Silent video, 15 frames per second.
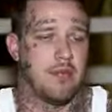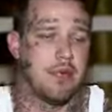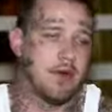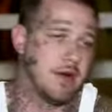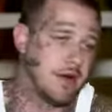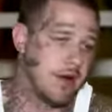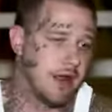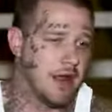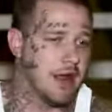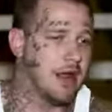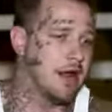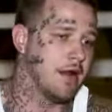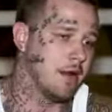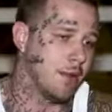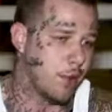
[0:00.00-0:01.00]
putting her
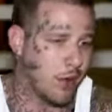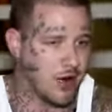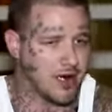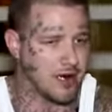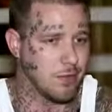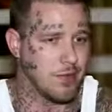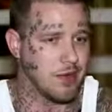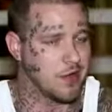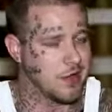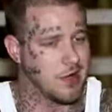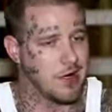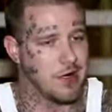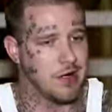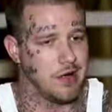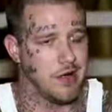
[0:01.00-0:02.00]
head in the washing
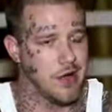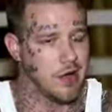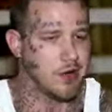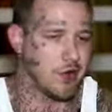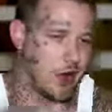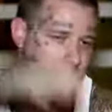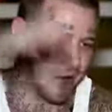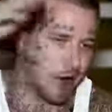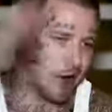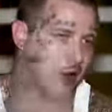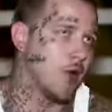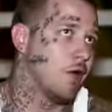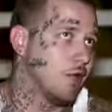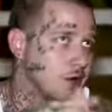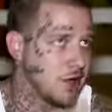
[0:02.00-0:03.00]
machine, trying to
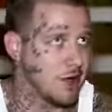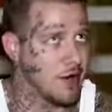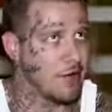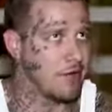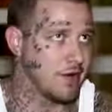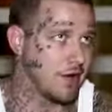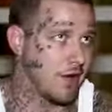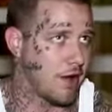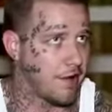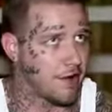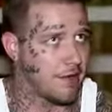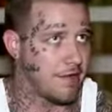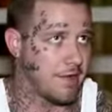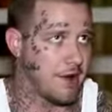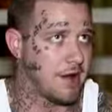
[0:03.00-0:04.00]
close it on her
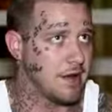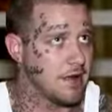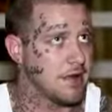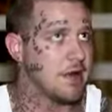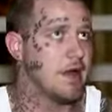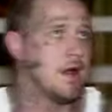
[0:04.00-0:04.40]
face.